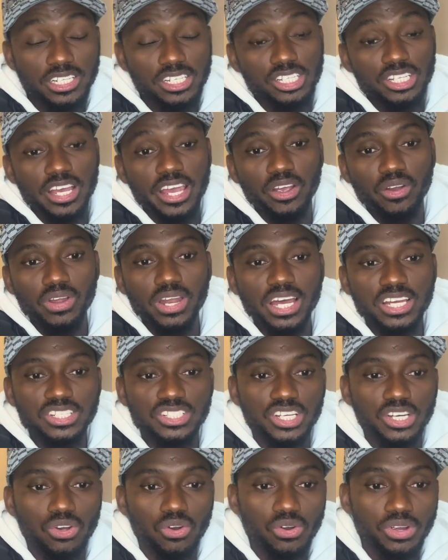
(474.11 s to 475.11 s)
He equalized
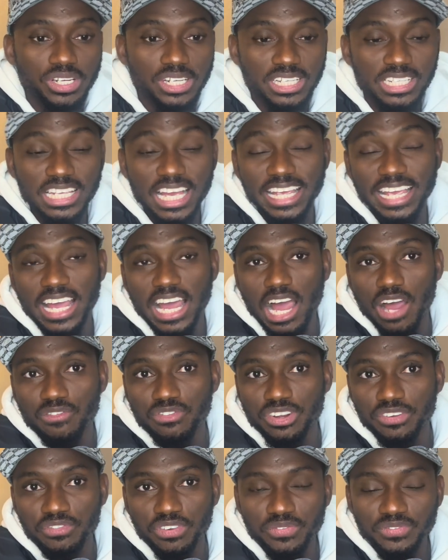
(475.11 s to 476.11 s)
the goal in the second half,
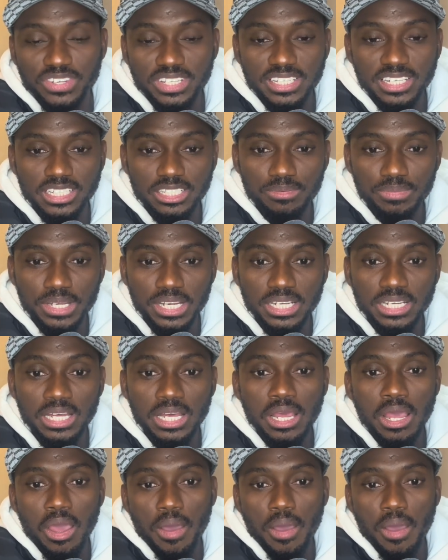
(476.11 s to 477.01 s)
the 56th minute.